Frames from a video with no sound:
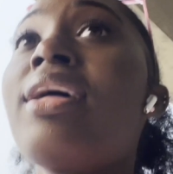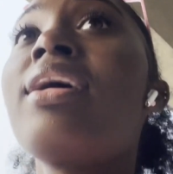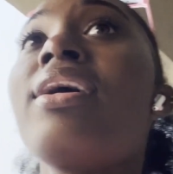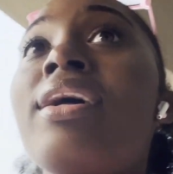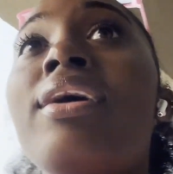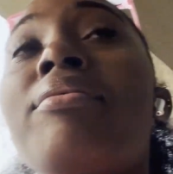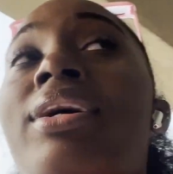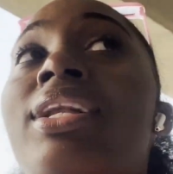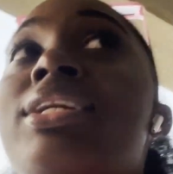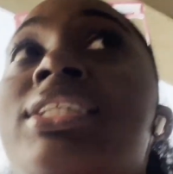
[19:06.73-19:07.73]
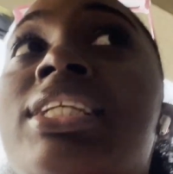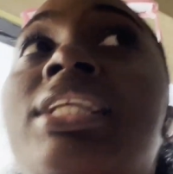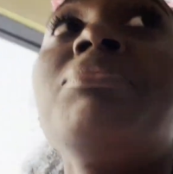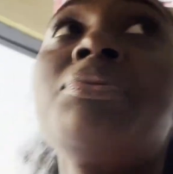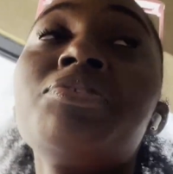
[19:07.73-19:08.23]
I'm gonna see the
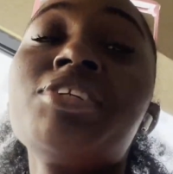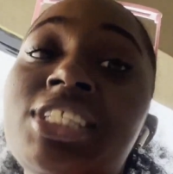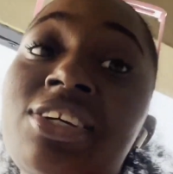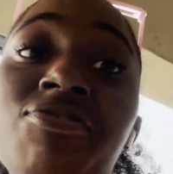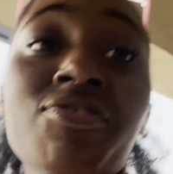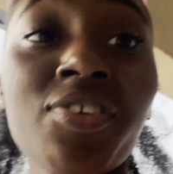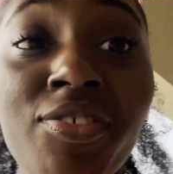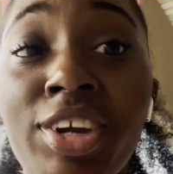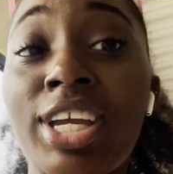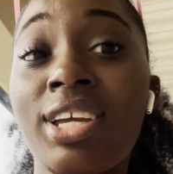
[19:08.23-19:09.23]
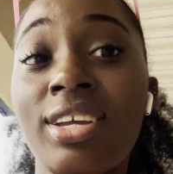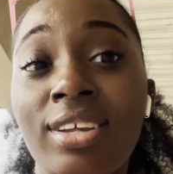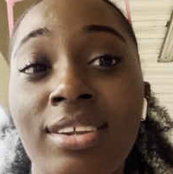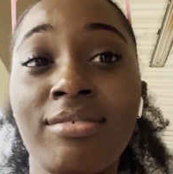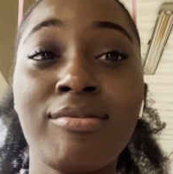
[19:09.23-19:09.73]
movies in
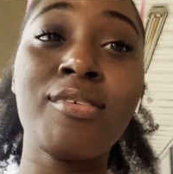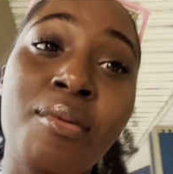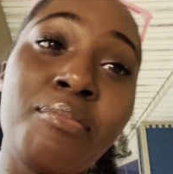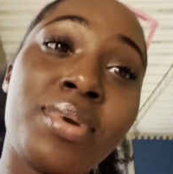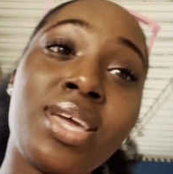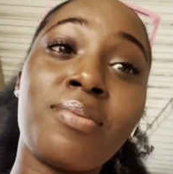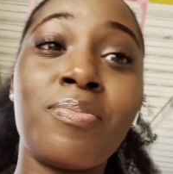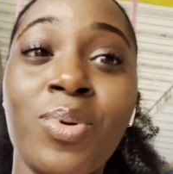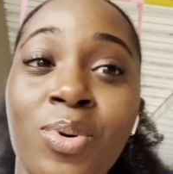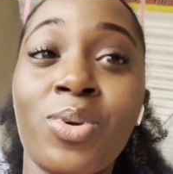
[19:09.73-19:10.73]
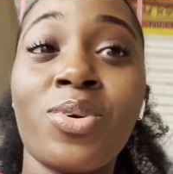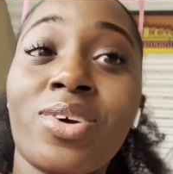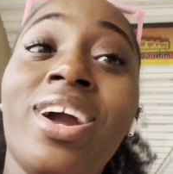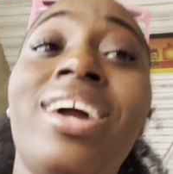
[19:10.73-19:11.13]
foreign. Paper.